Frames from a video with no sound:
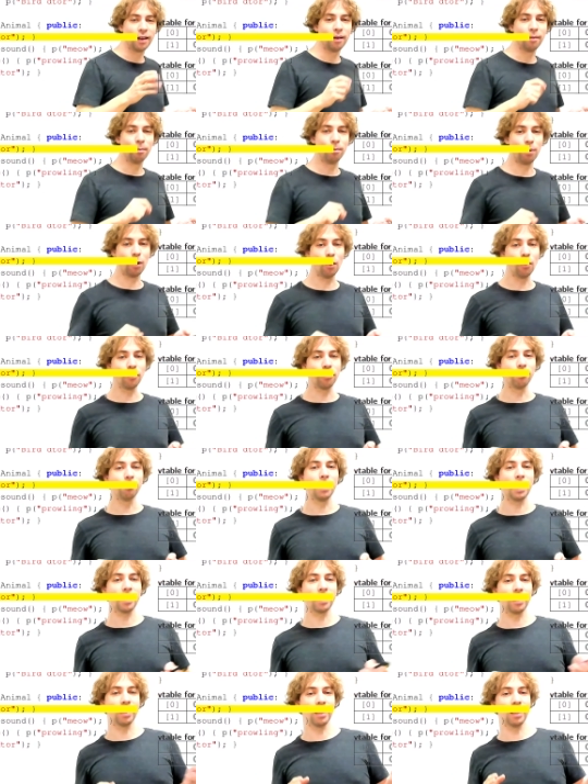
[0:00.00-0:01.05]
both
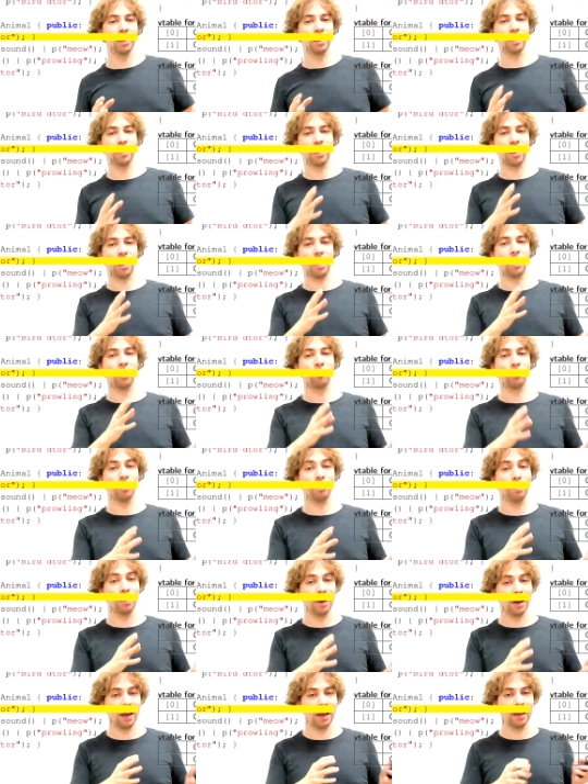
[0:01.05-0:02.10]
methods here are
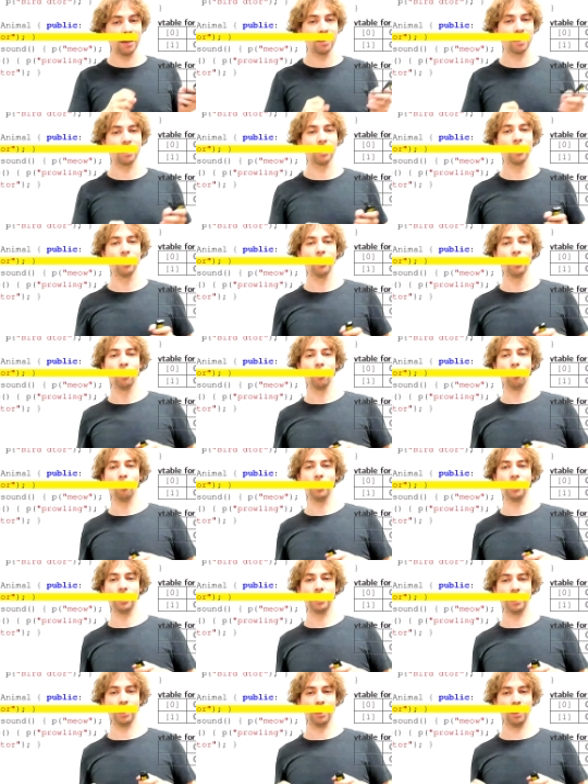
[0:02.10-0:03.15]
replaced
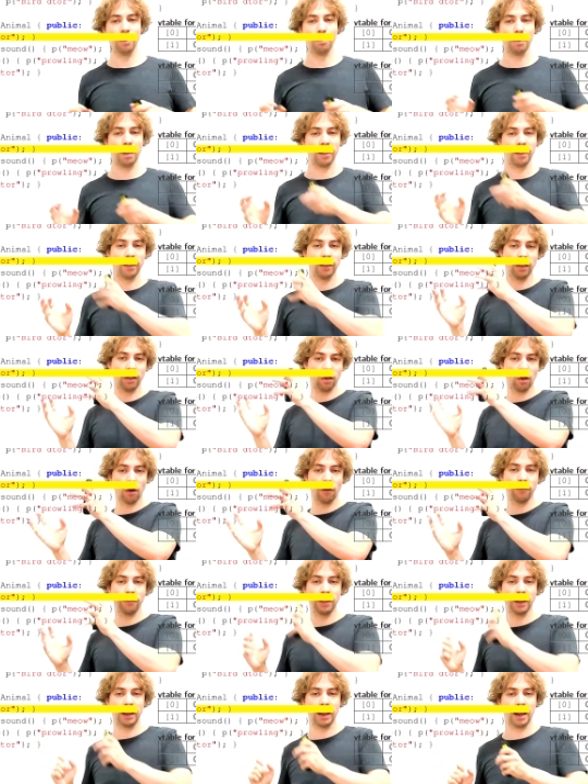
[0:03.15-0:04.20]
with the methods
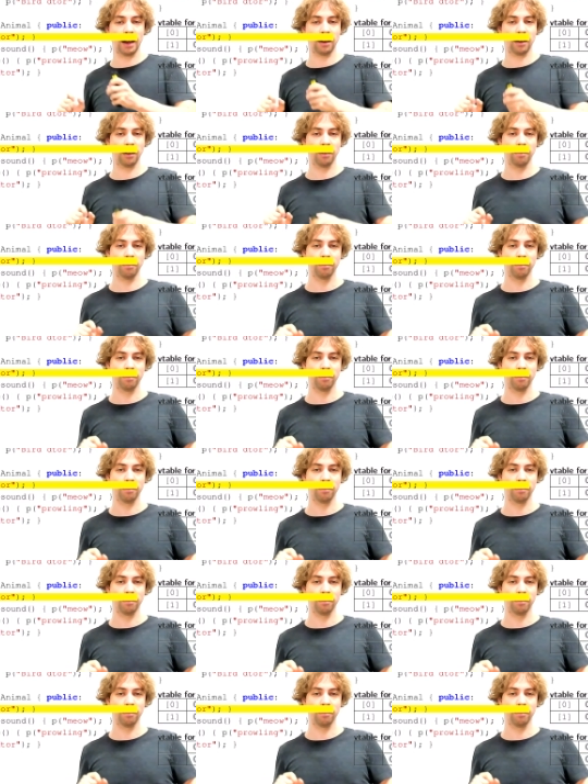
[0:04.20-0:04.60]
of the cat.